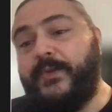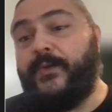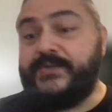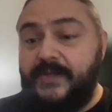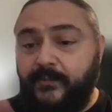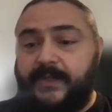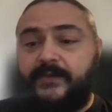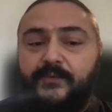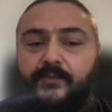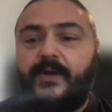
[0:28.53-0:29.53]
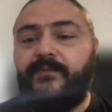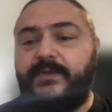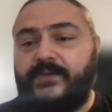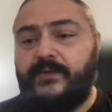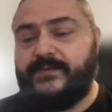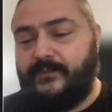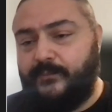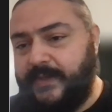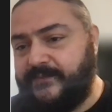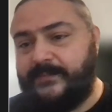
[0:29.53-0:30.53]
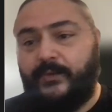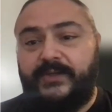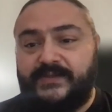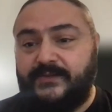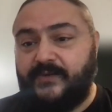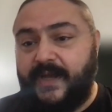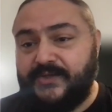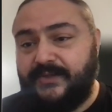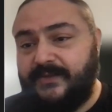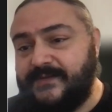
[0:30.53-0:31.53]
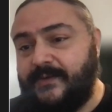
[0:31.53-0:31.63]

Usually when I do conference talks, we have some audience interaction.